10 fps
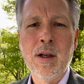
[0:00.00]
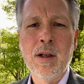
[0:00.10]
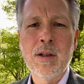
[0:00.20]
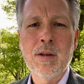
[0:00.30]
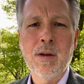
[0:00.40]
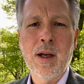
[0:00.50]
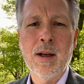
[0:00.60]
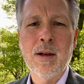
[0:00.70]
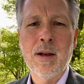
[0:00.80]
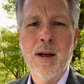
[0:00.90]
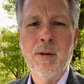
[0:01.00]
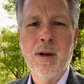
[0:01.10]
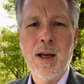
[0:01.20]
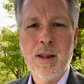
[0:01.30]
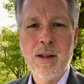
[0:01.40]
So again, I
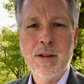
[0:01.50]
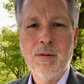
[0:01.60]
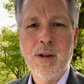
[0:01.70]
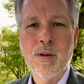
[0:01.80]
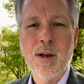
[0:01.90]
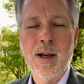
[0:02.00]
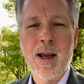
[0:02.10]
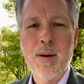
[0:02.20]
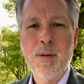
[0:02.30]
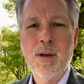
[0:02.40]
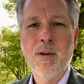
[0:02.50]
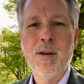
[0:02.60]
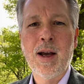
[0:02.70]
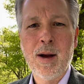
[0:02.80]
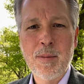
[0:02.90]
want to end this video on a happy note.
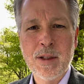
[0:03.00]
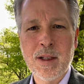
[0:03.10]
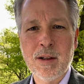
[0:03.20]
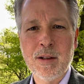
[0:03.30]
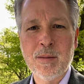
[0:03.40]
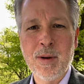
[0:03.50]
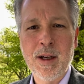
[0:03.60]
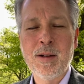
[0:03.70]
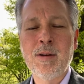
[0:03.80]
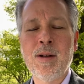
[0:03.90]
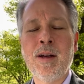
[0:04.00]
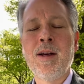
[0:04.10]
Happy Cinco de Mayo.